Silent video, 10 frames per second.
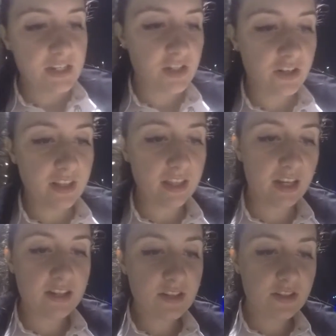Turning, the
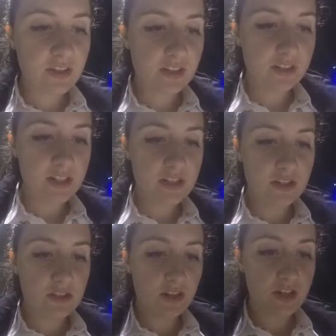consul turned his,
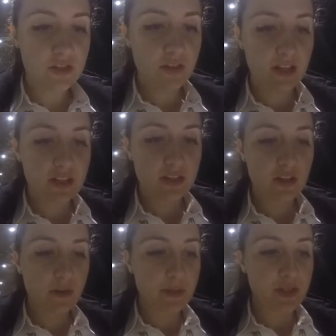took his drink to
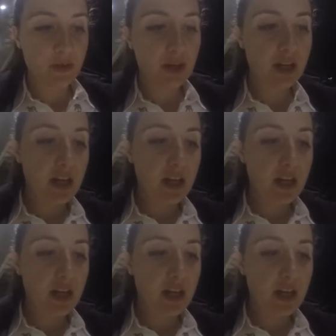the open door.